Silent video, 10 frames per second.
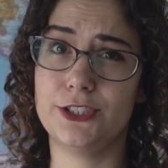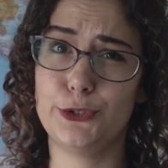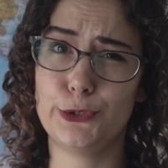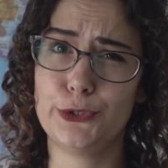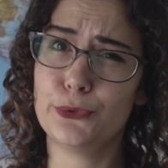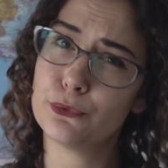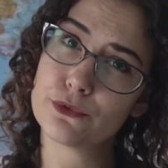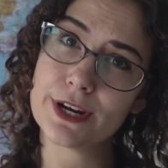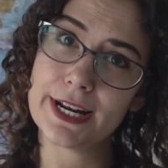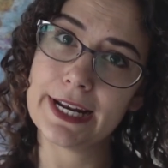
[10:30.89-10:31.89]
do you
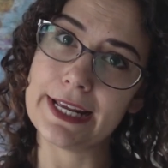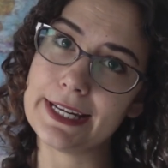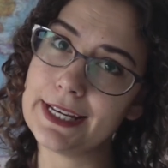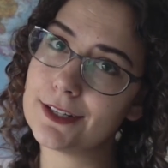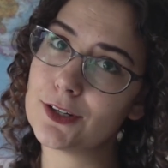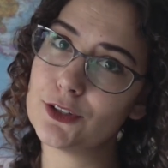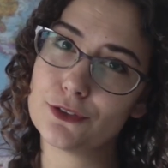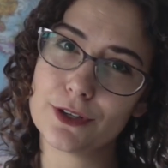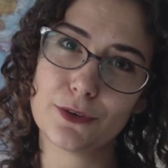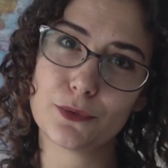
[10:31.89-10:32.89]
really need
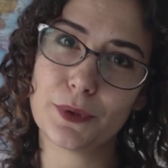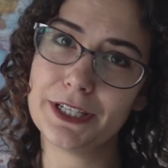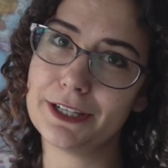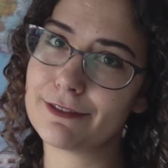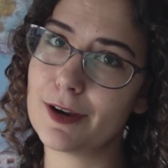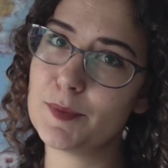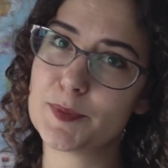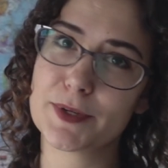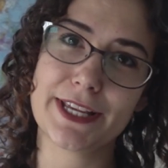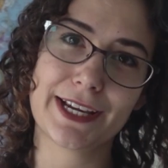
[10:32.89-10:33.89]
120 frames
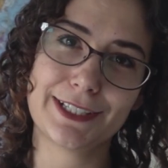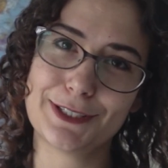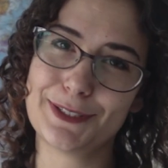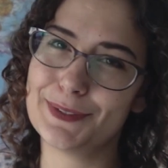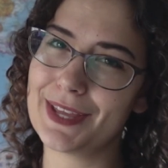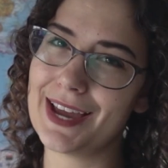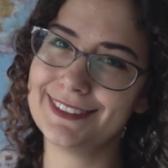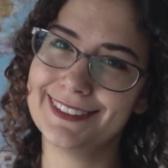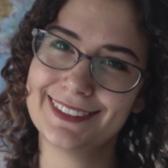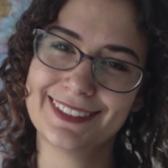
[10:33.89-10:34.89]
per second to do that?
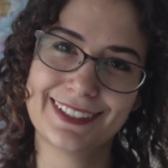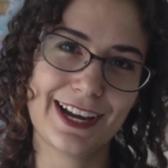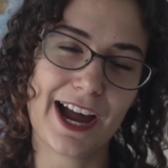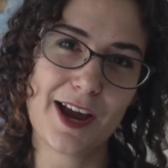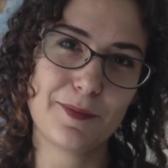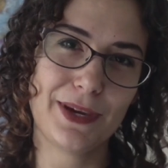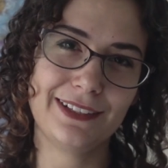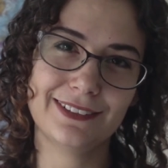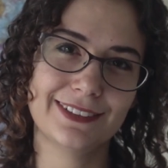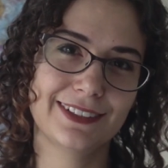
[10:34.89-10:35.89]
I
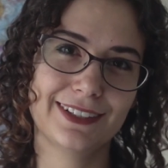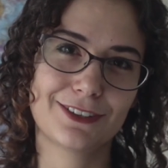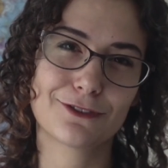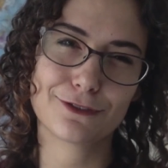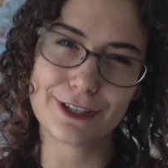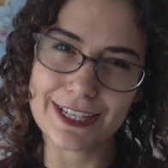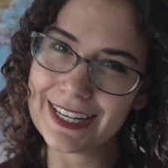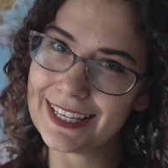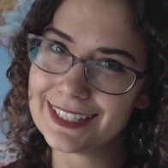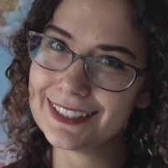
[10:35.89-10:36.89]
mean,
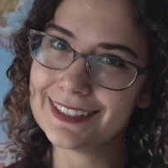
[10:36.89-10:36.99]
really?